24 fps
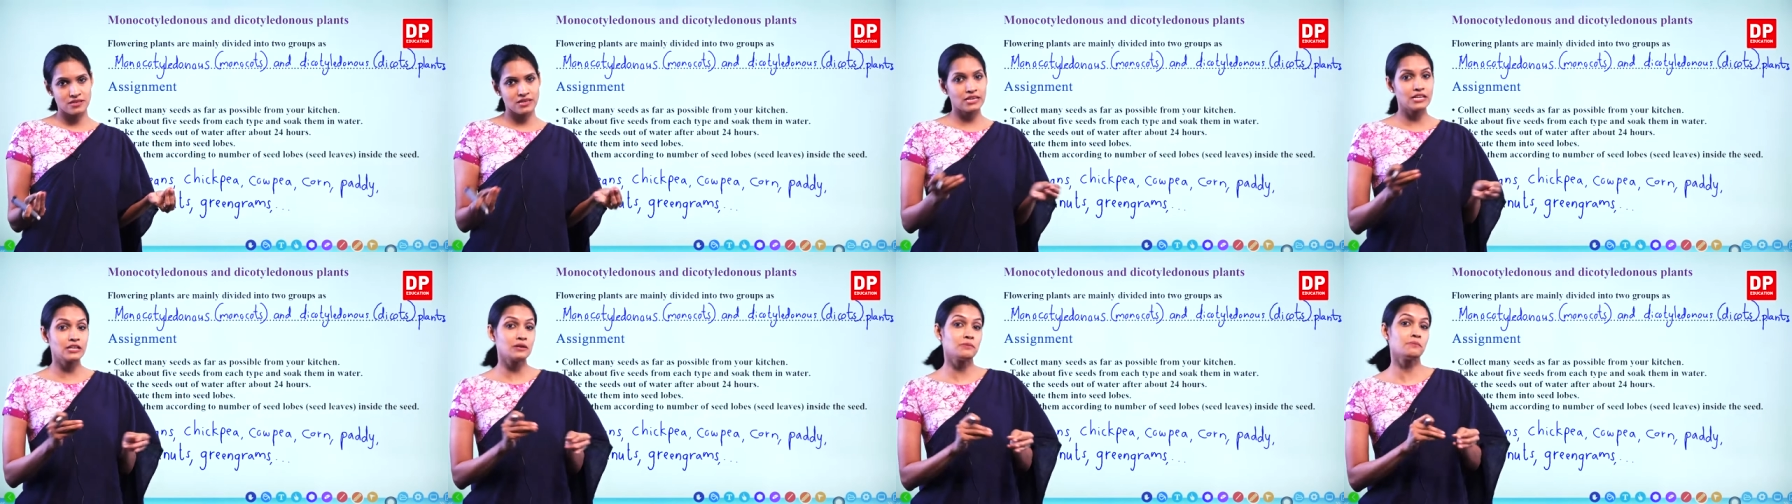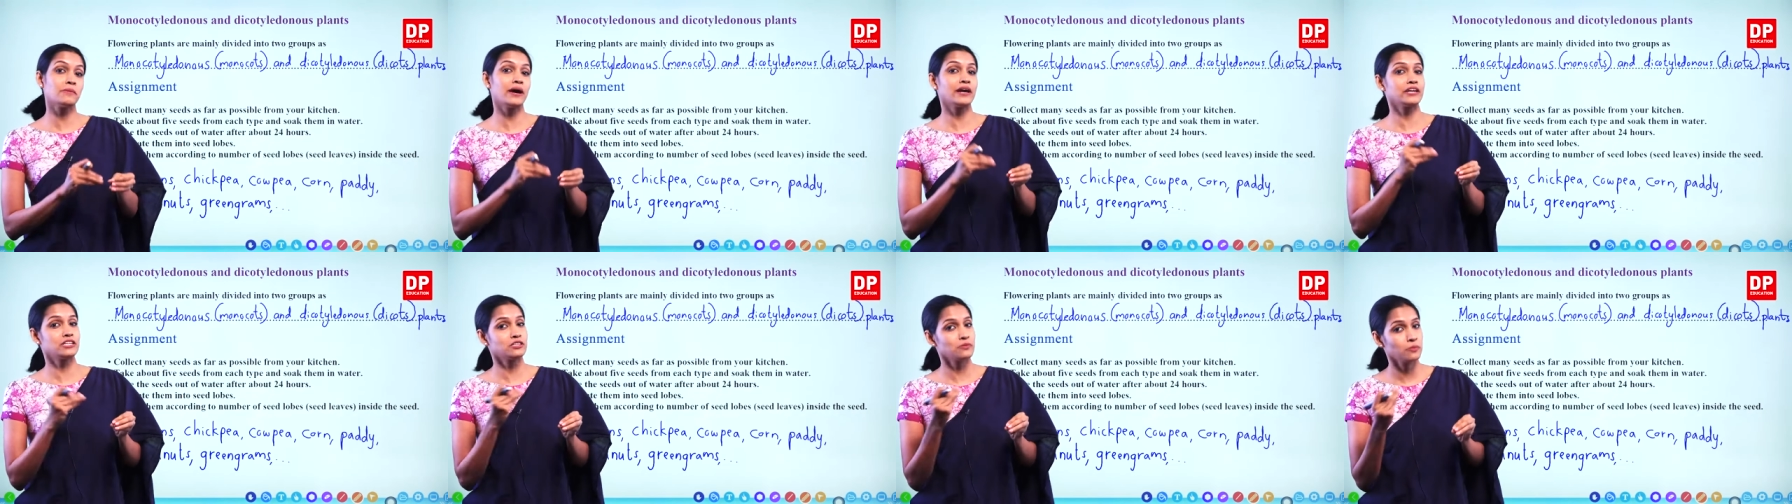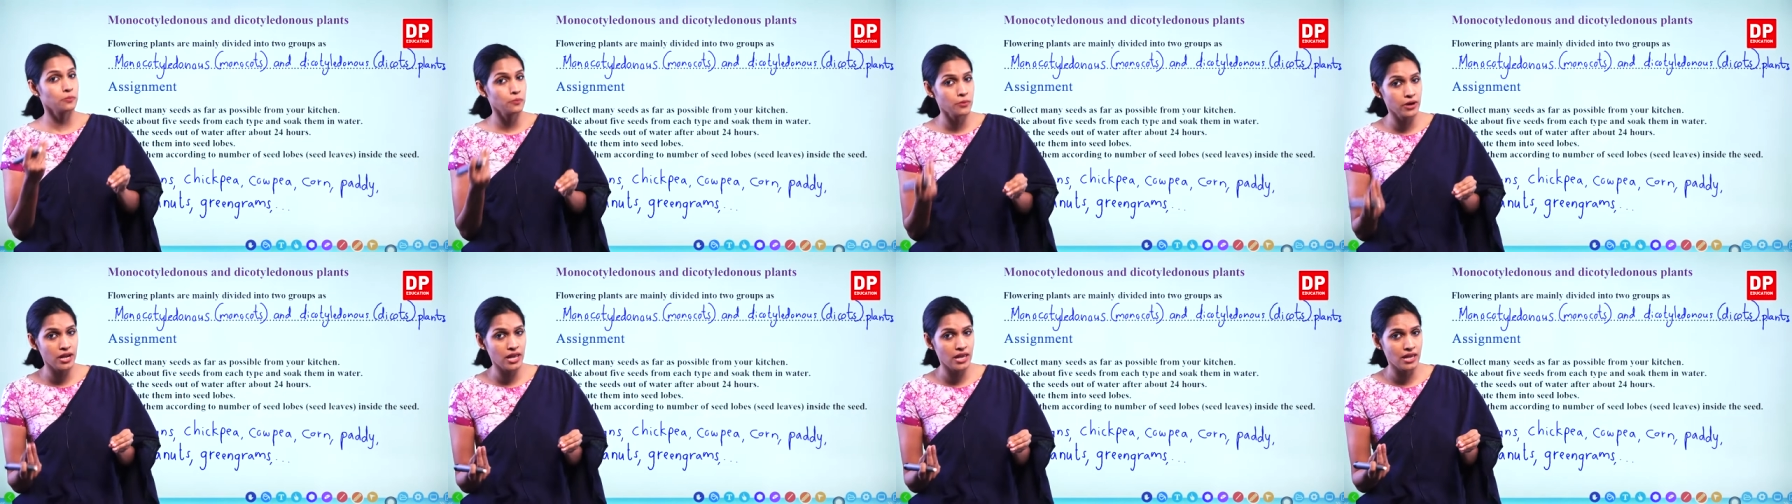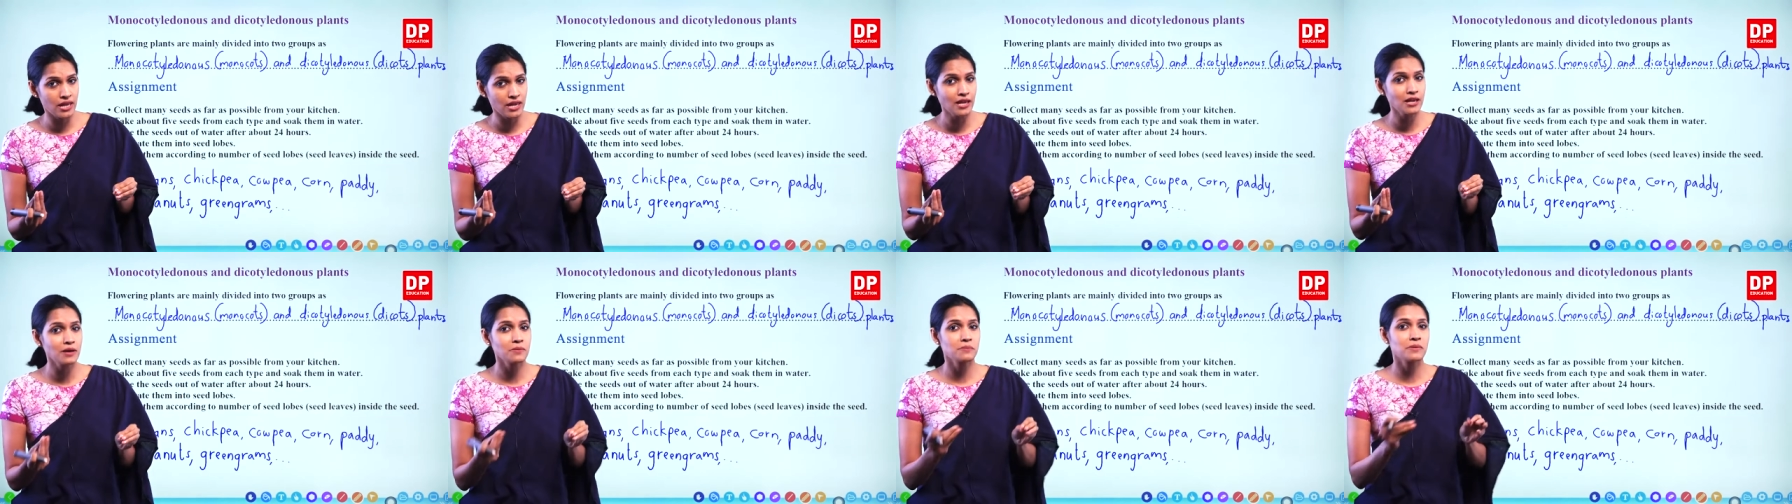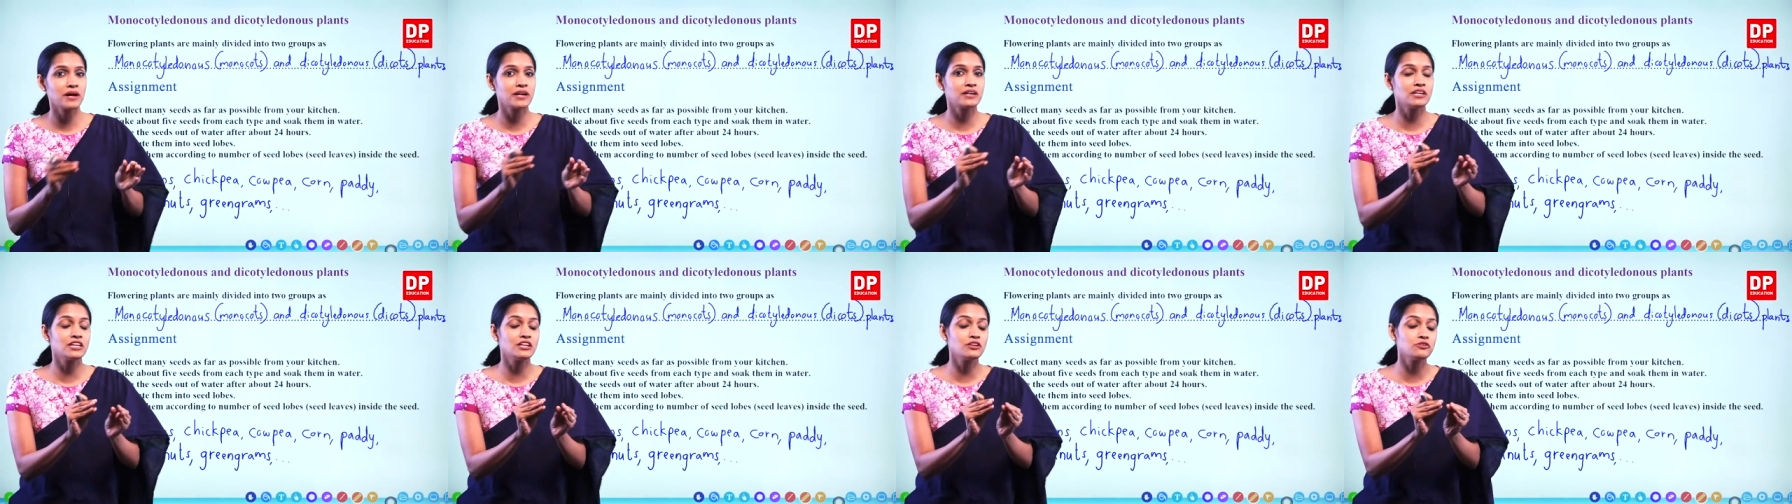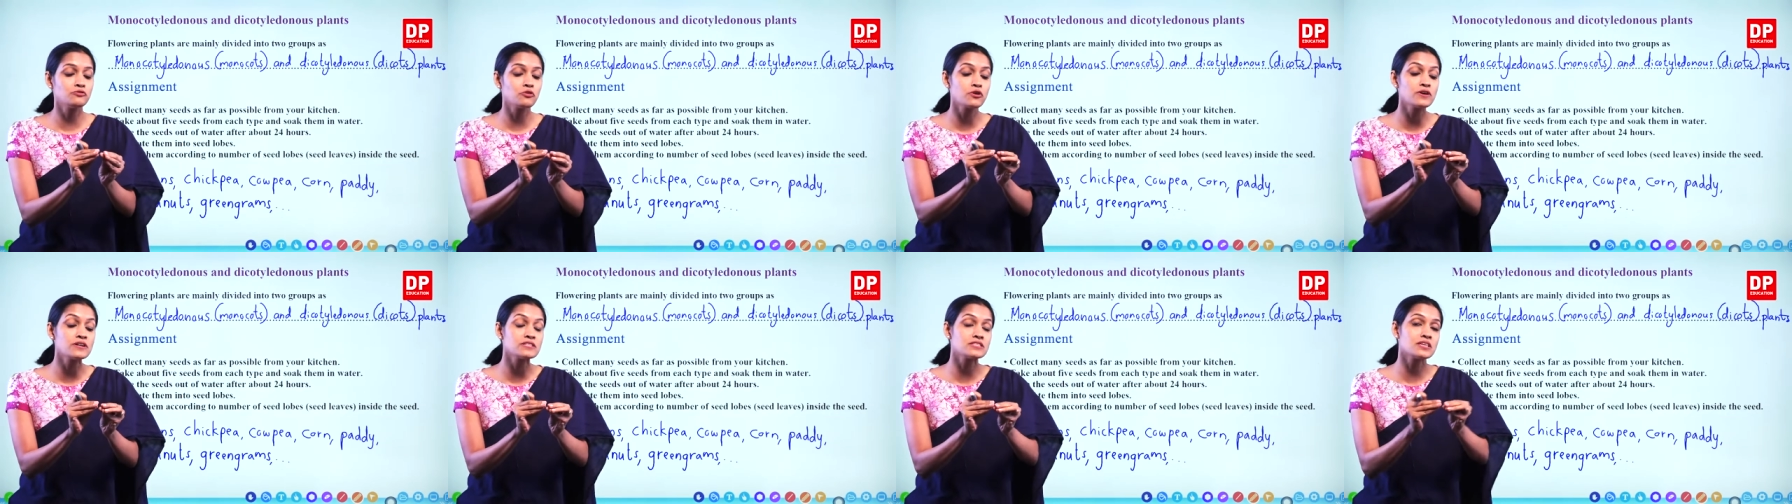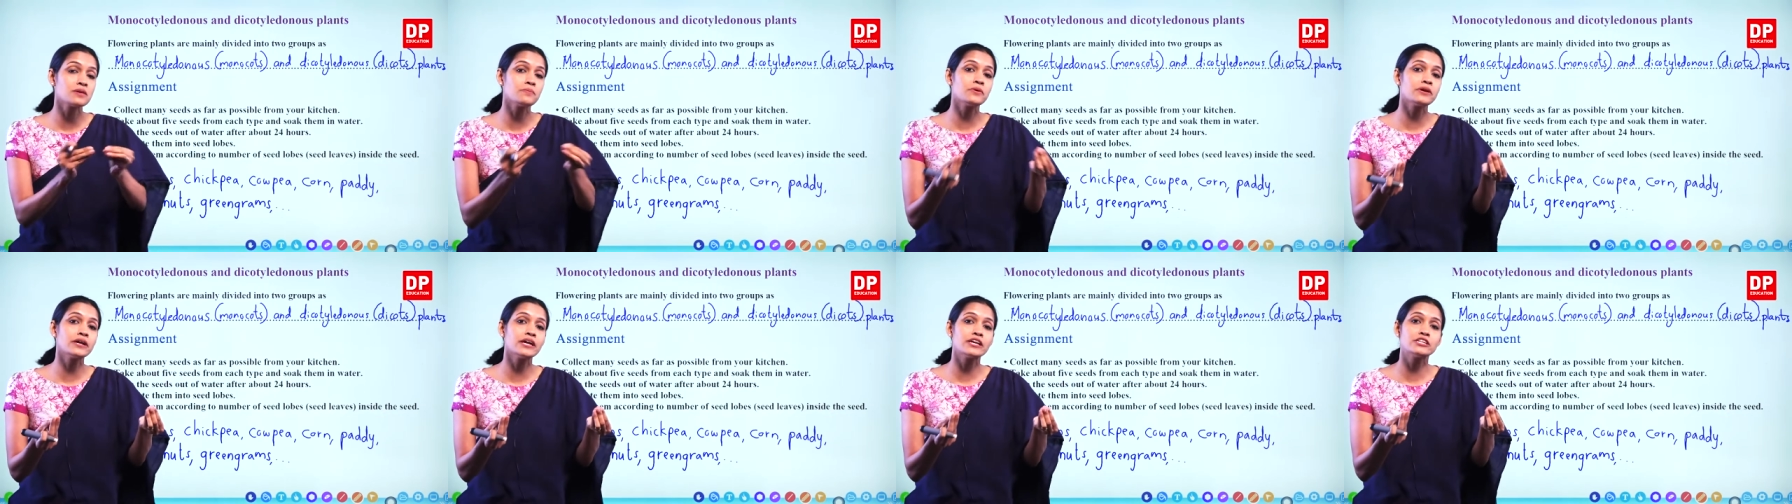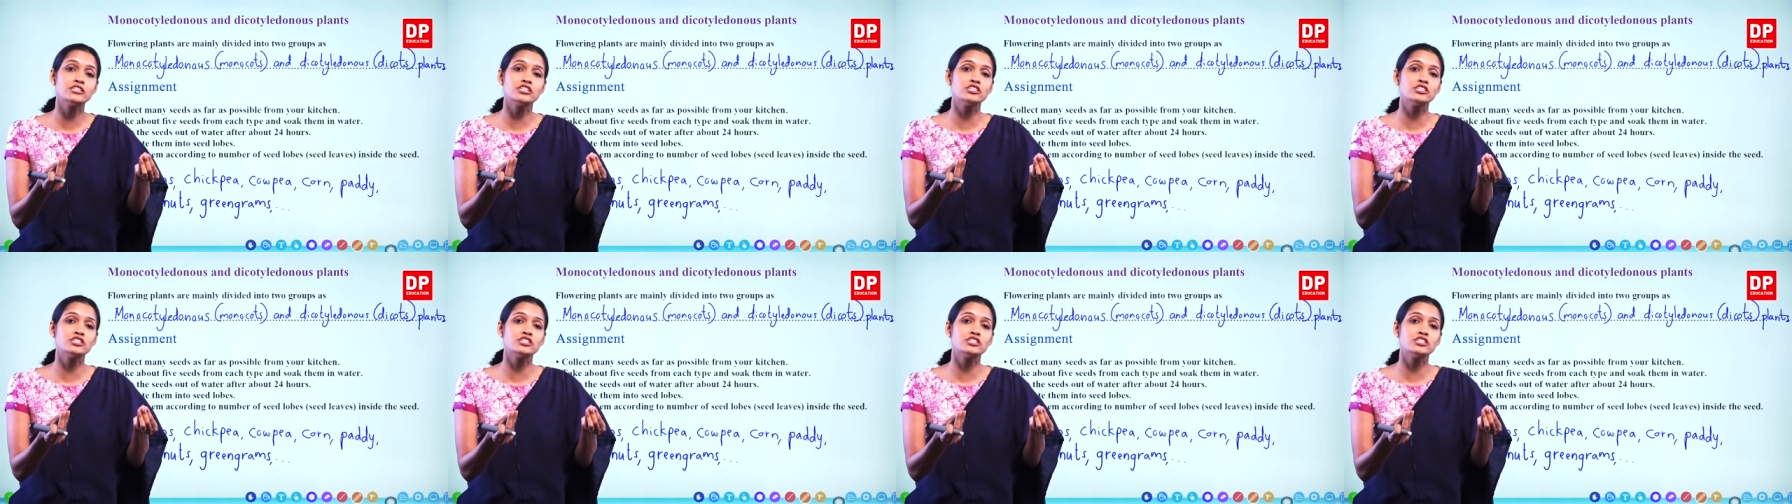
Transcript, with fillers: It might break, but it won't separate